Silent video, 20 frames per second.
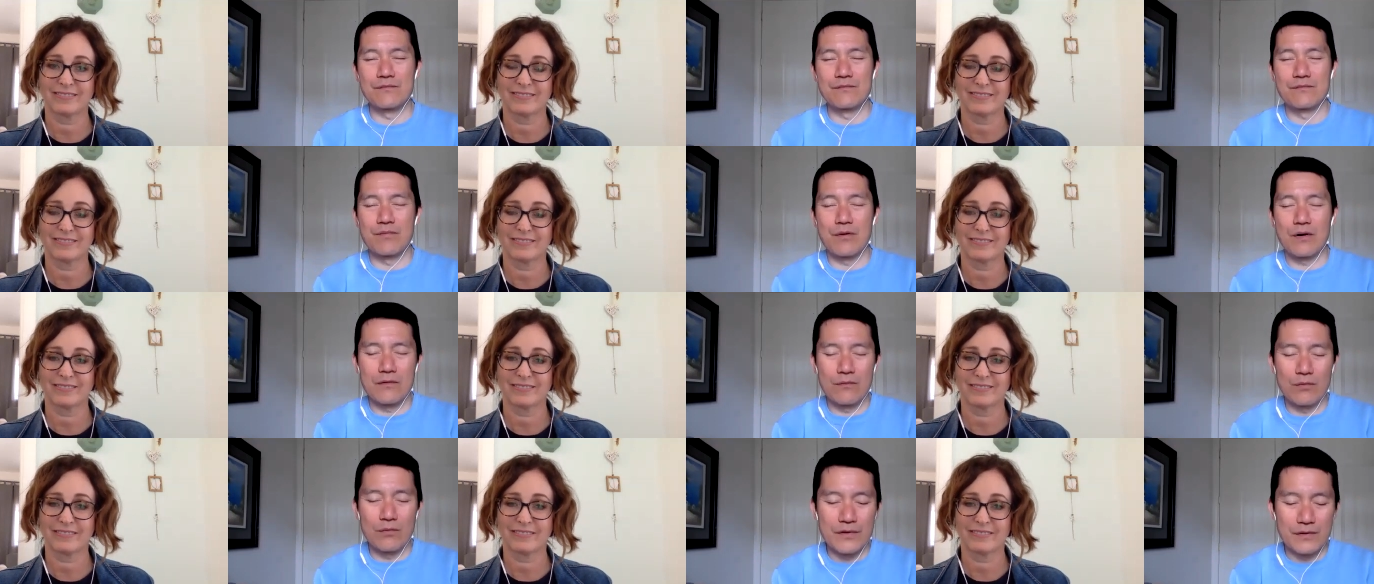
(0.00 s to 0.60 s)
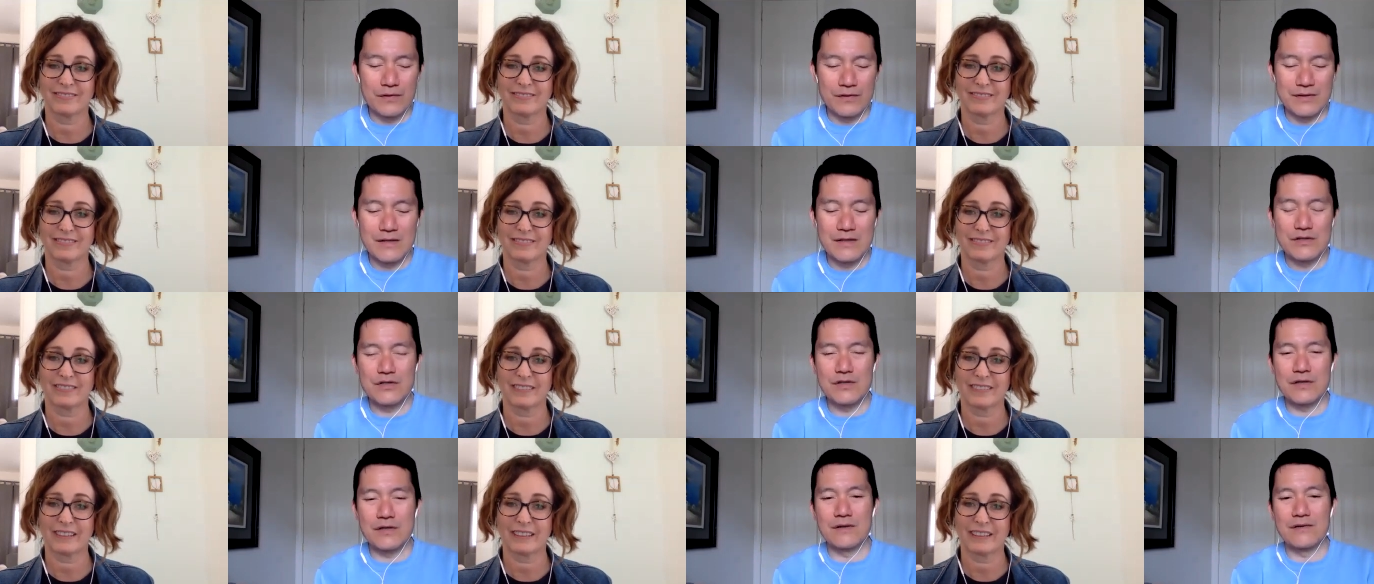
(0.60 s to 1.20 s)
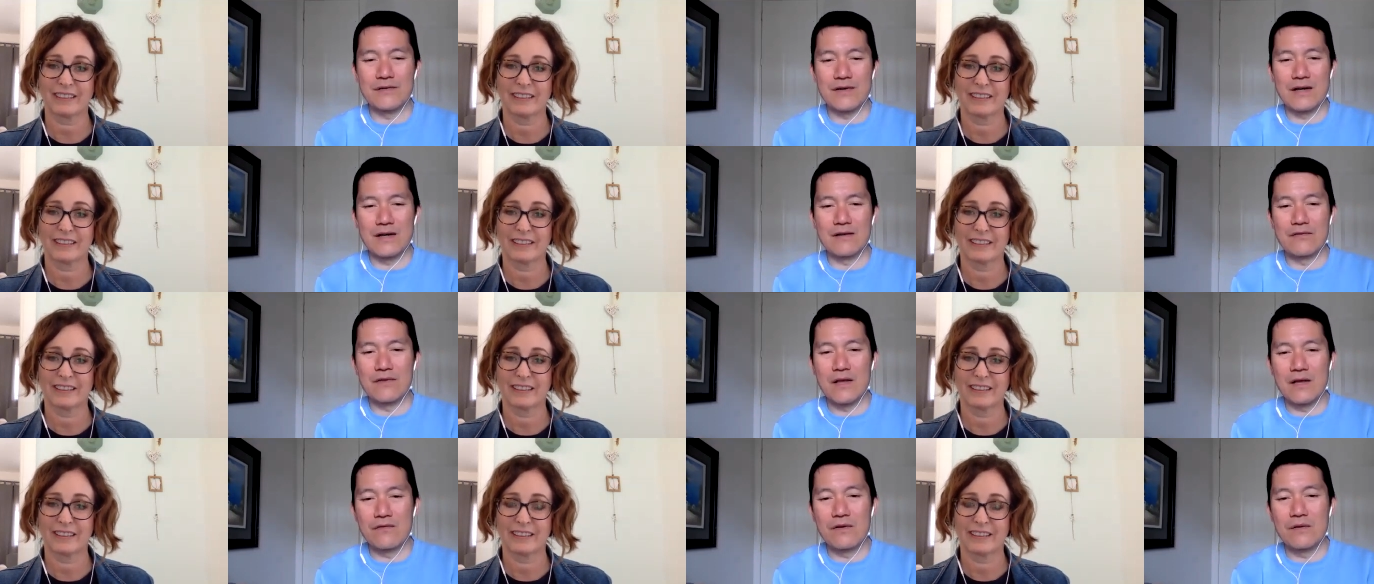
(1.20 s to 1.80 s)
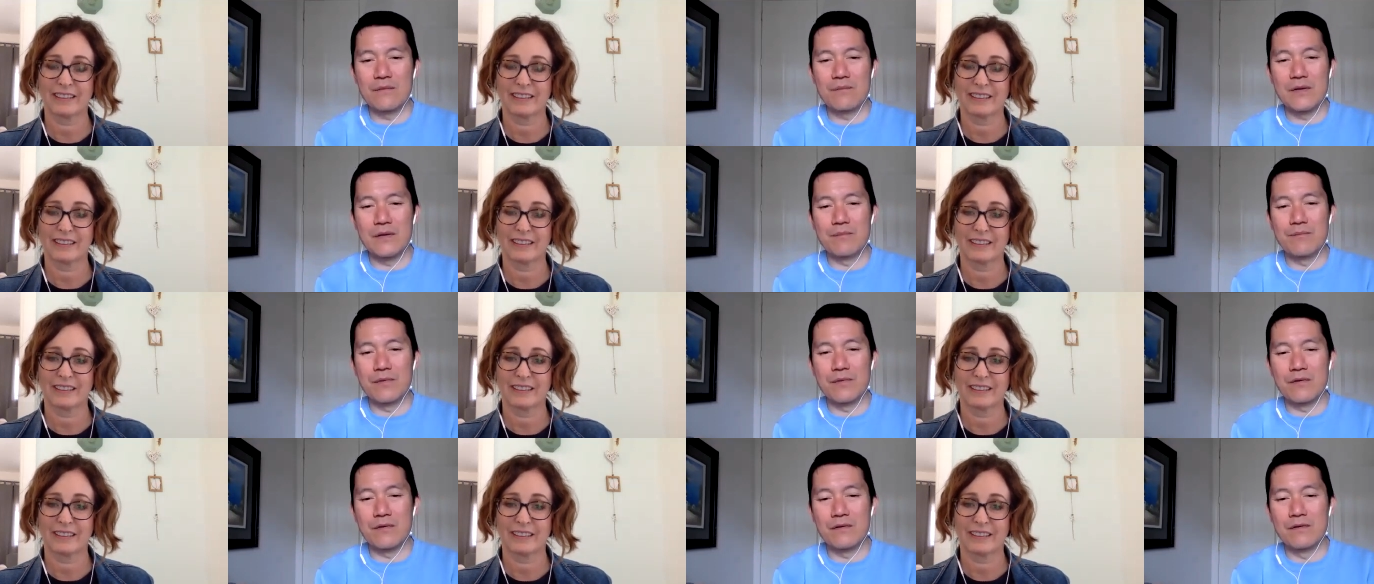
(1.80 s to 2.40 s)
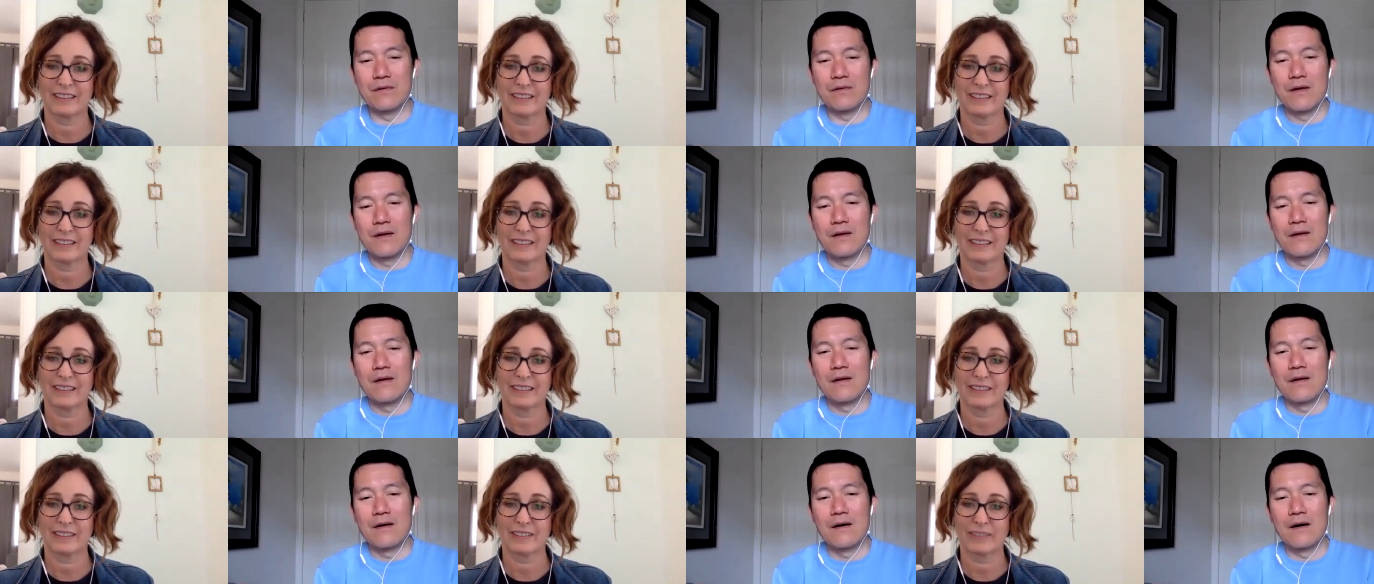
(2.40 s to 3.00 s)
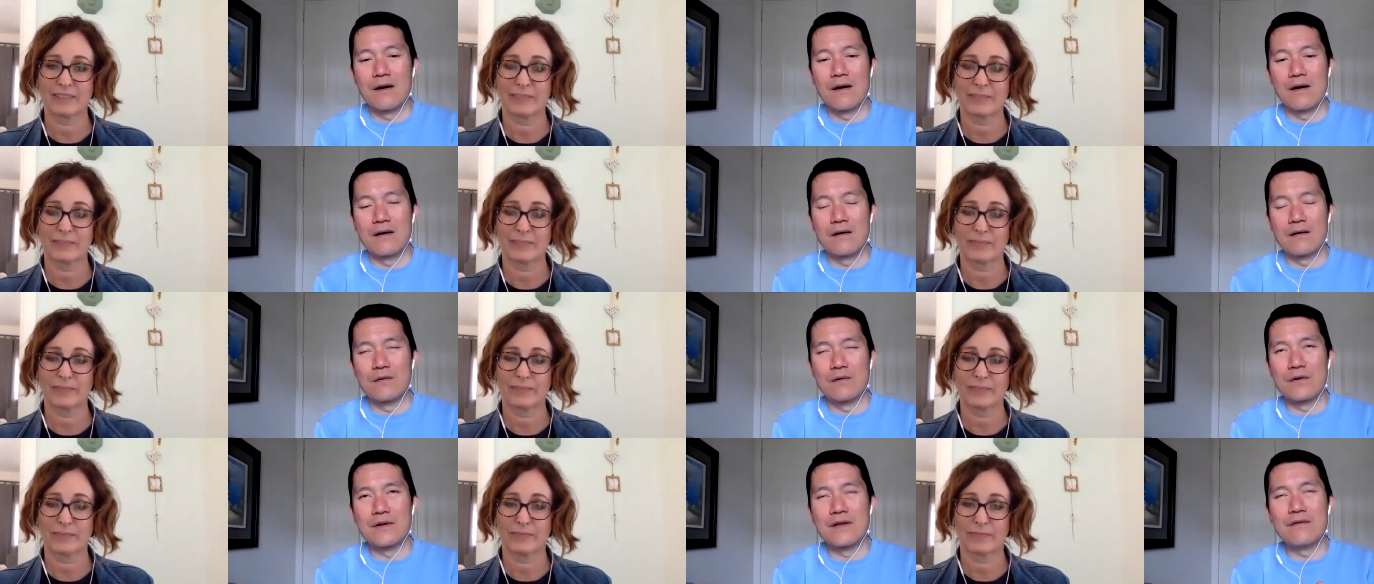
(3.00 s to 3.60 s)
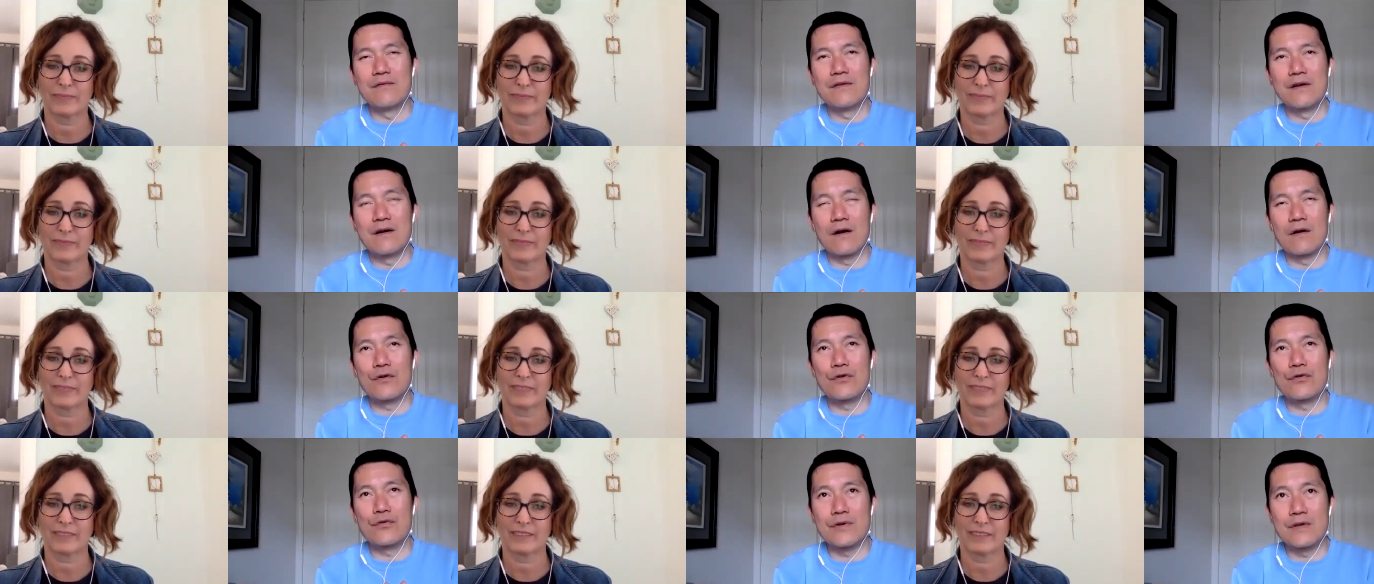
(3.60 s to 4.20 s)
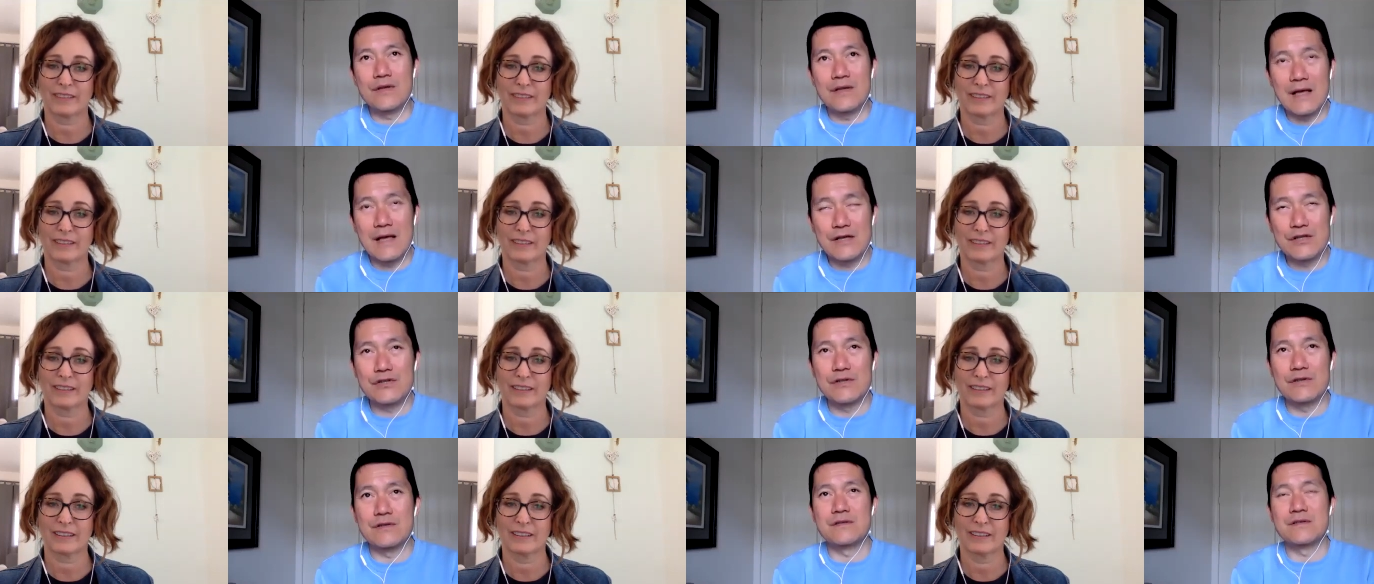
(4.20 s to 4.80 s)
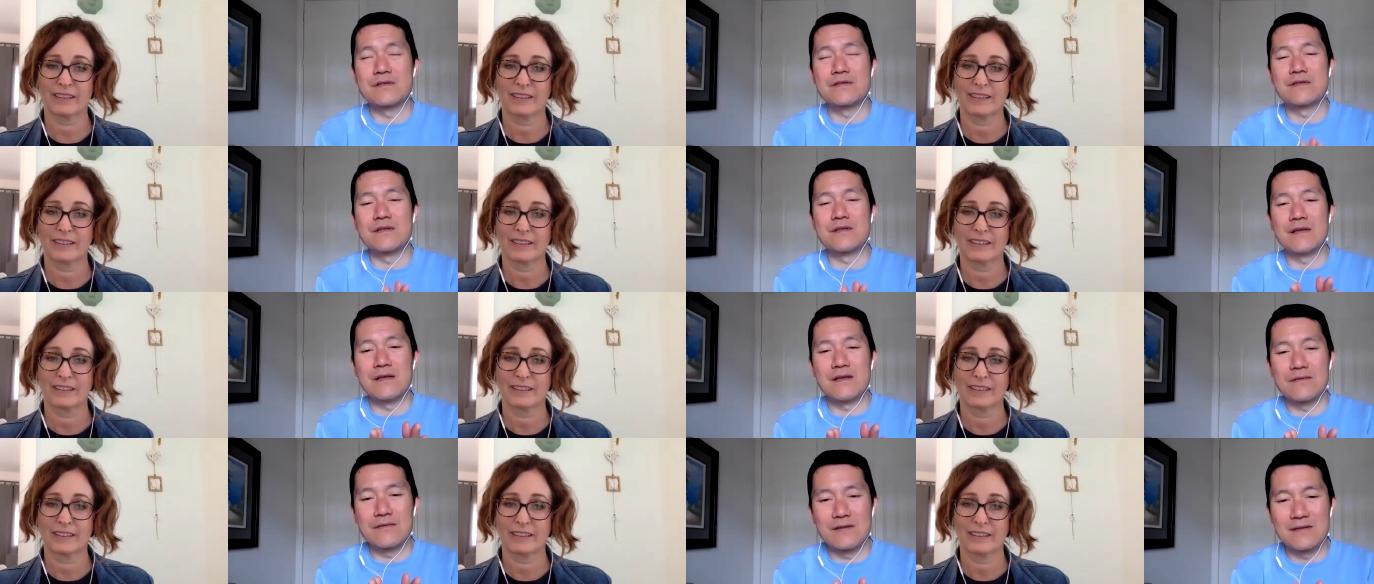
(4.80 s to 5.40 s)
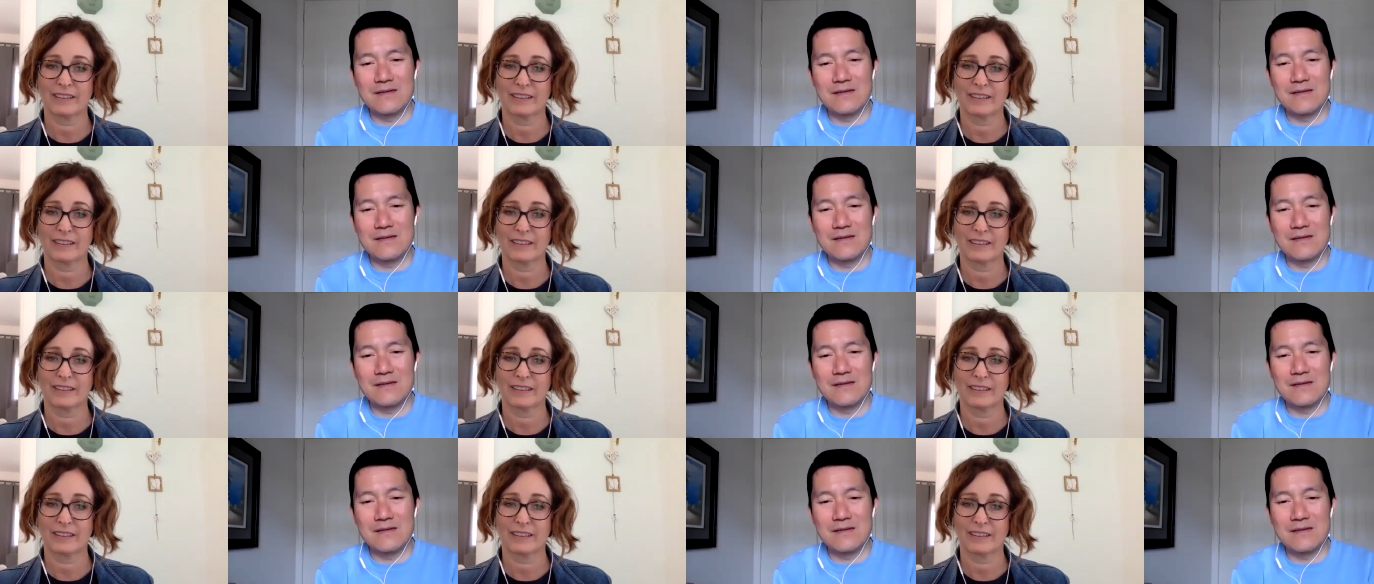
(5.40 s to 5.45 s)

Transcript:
Speaker 1: part of what you're teaching is kind of giving people uh, or giving our creations the, the